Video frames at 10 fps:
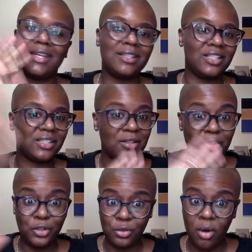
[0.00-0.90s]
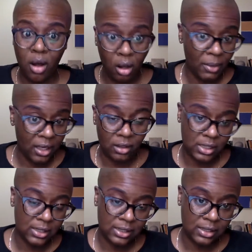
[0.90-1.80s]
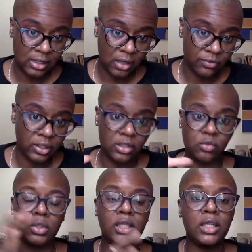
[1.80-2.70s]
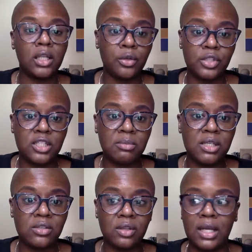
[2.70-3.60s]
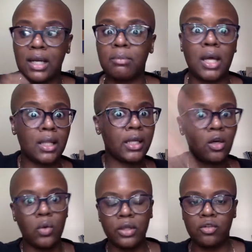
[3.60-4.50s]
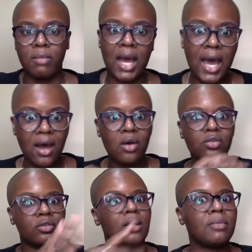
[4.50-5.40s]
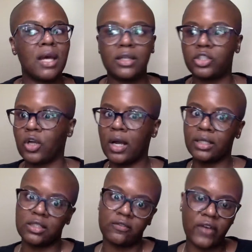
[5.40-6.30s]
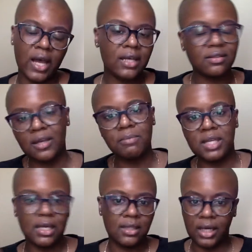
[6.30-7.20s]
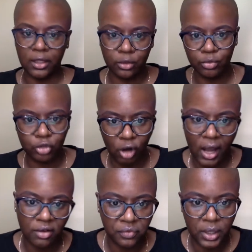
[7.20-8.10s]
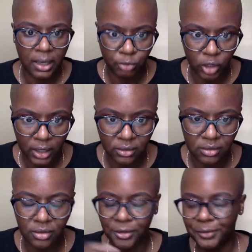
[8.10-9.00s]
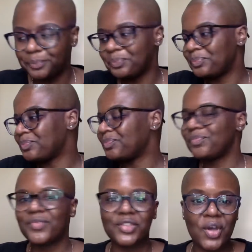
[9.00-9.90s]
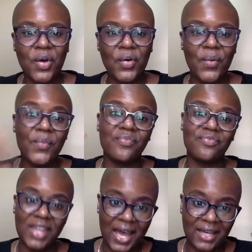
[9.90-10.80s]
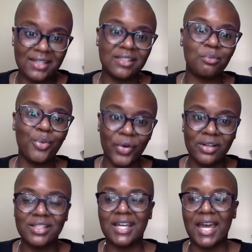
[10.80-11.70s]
just do all my artistic stuff that is really close to me, so that I'm not like going through my house, or I'm not trying to find something and then I lose track of what I'm trying to do. So that is important to